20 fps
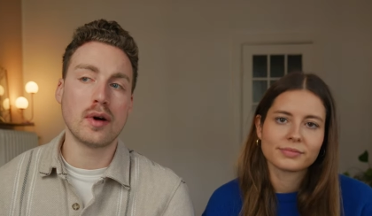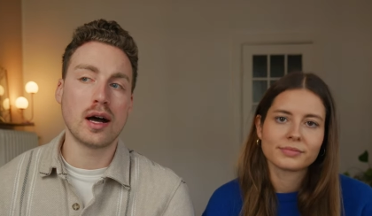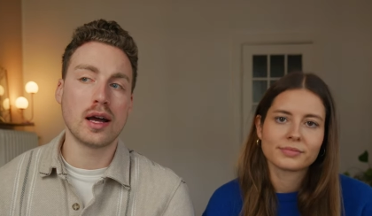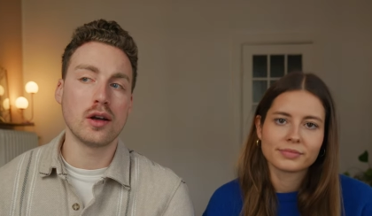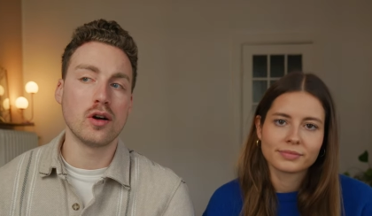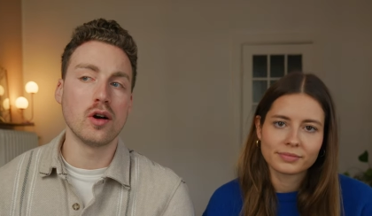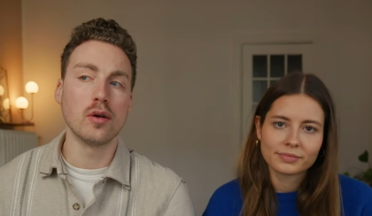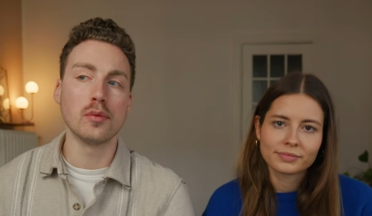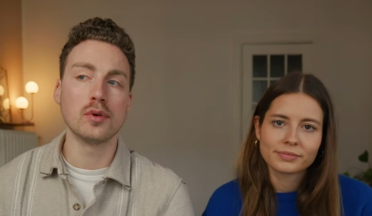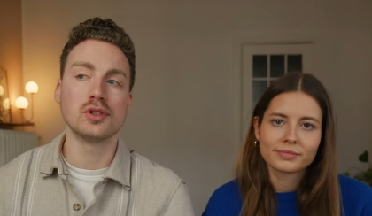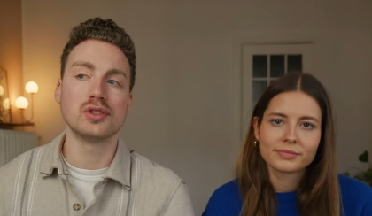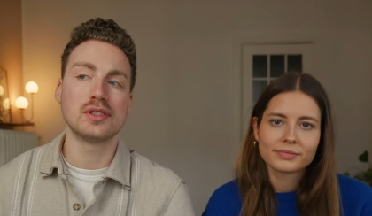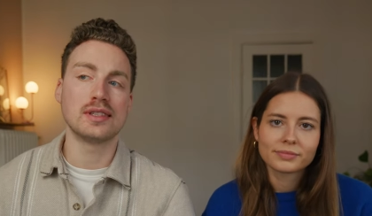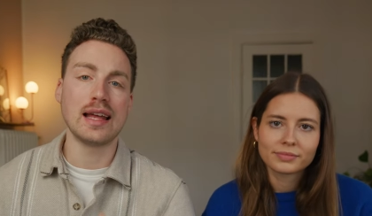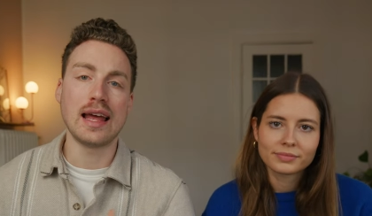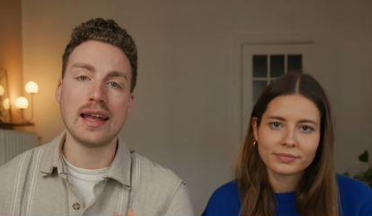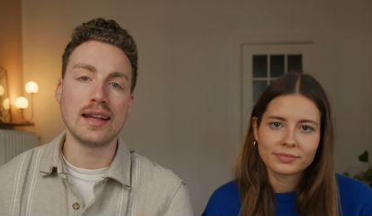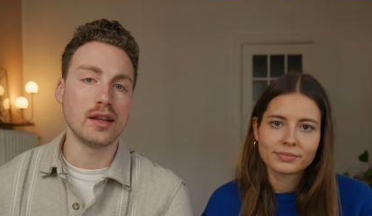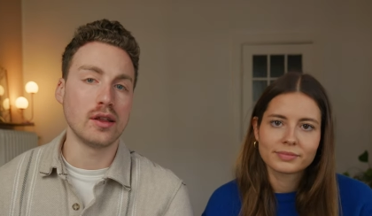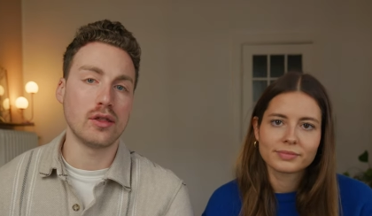Speaker 1: buy
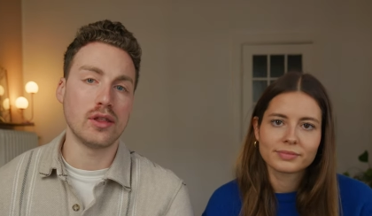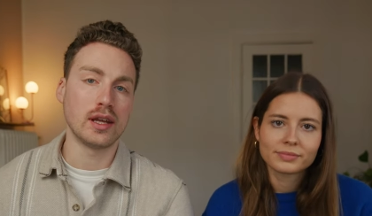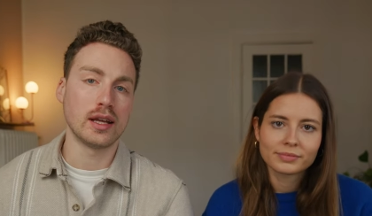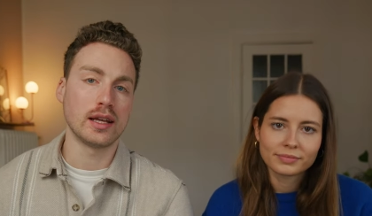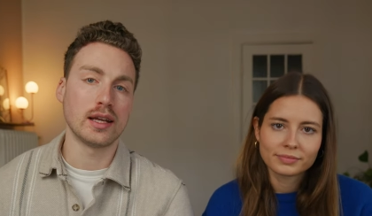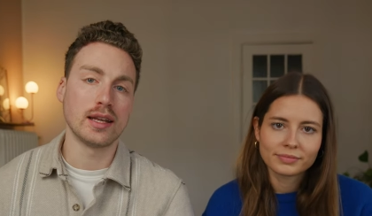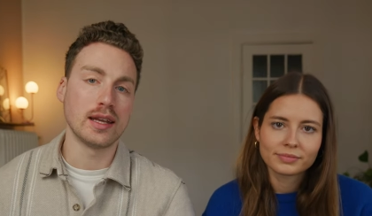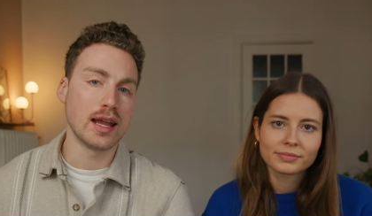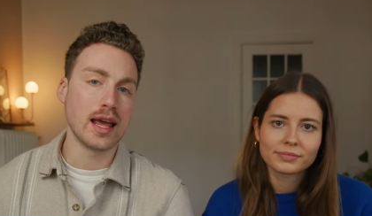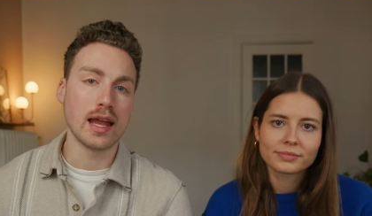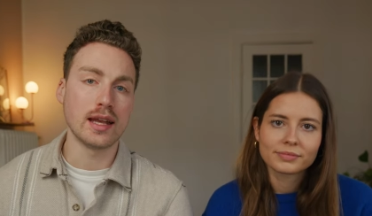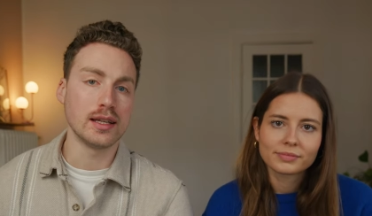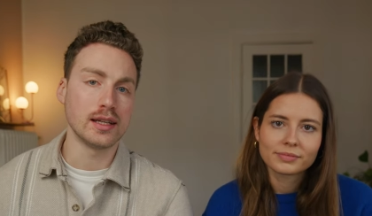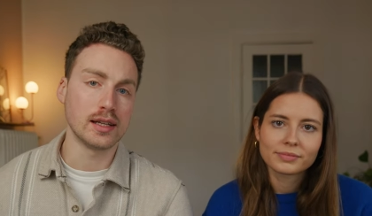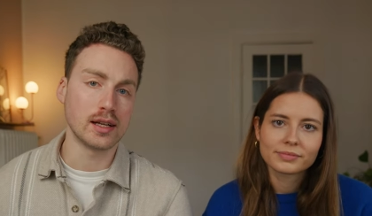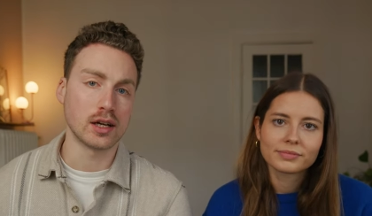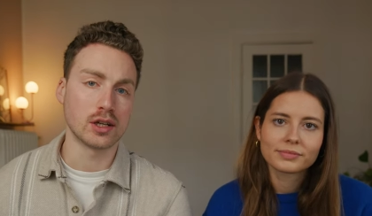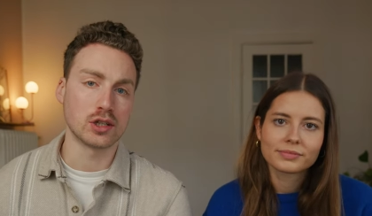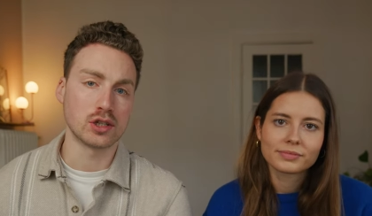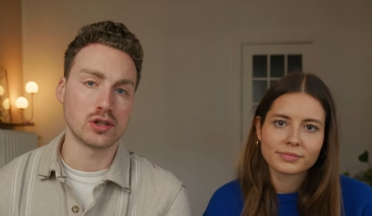almost anything in
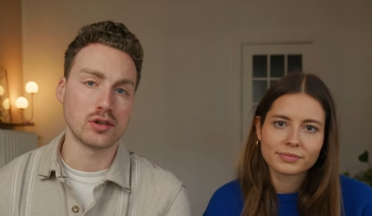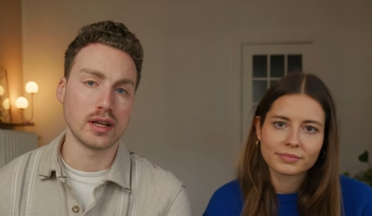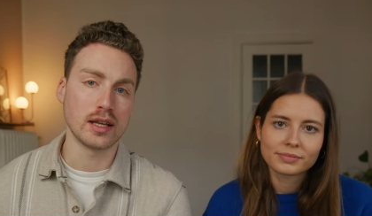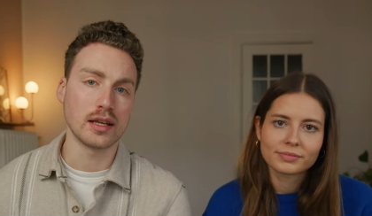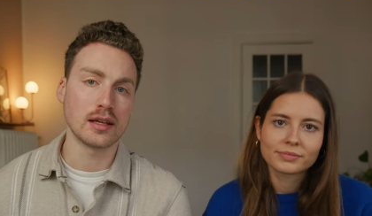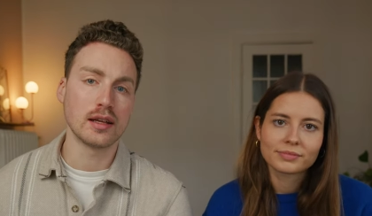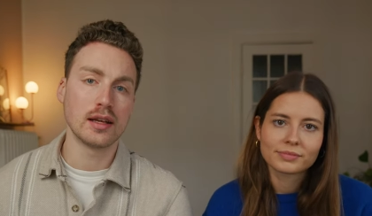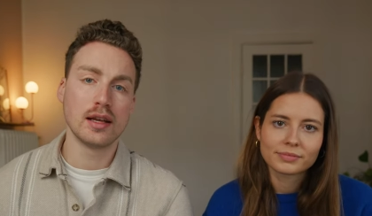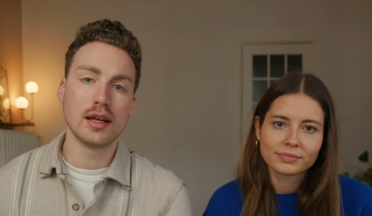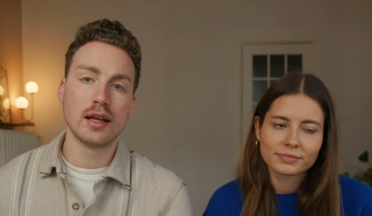any country.